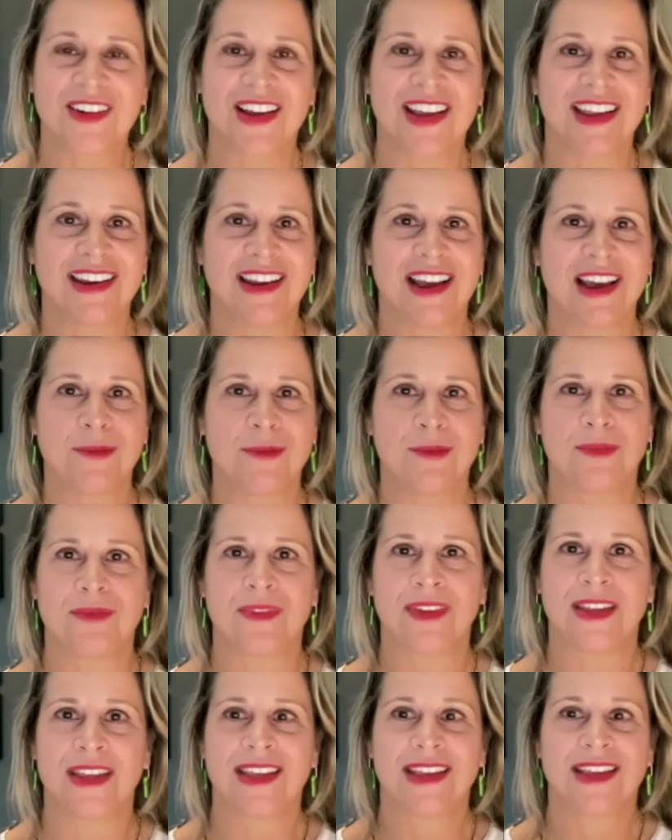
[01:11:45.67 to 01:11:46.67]
And I'm
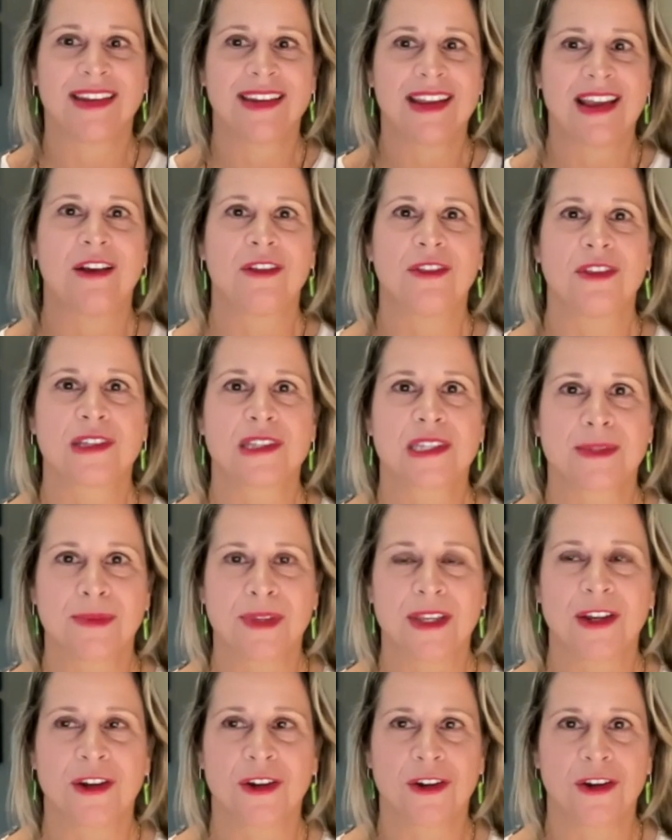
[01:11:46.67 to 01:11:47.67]
now this
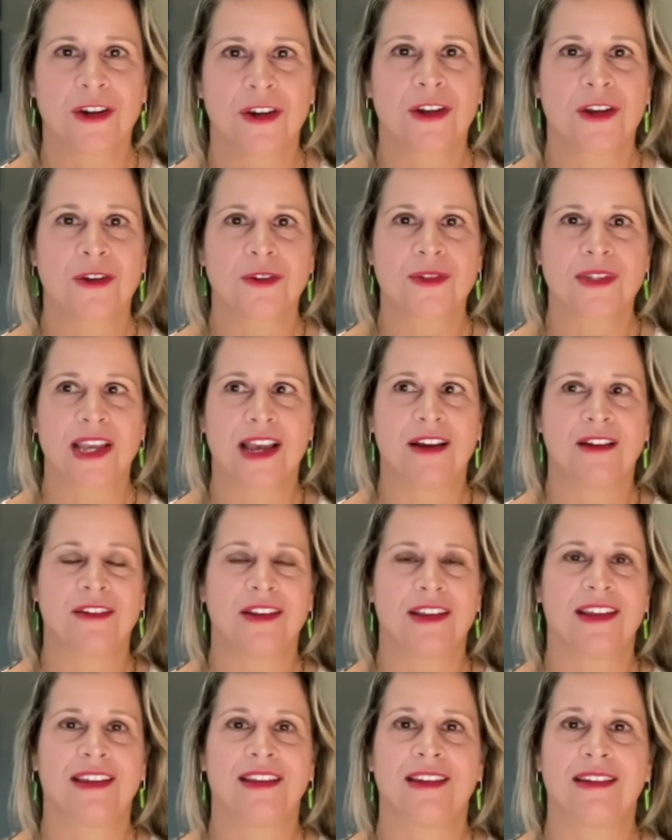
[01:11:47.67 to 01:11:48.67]
speaker who goes out
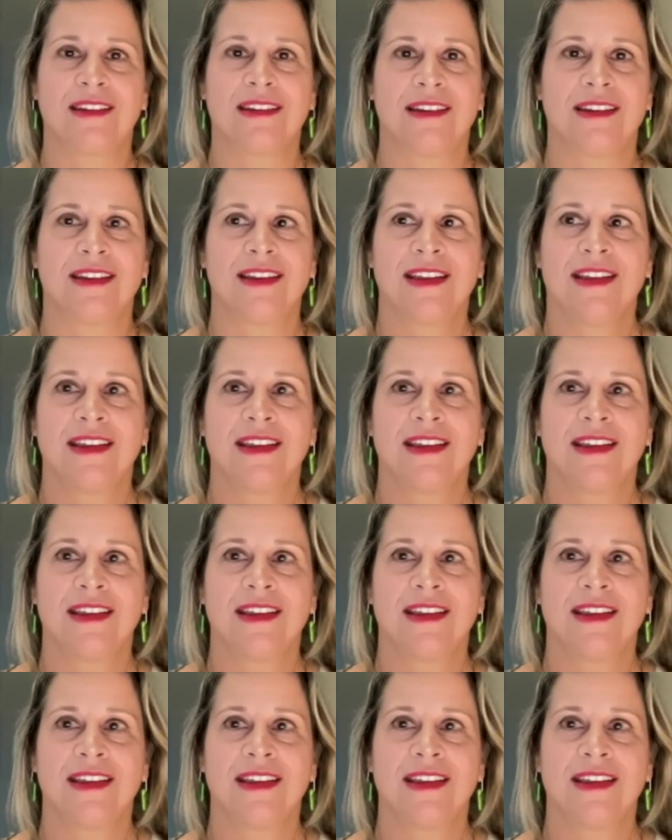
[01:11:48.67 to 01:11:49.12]
in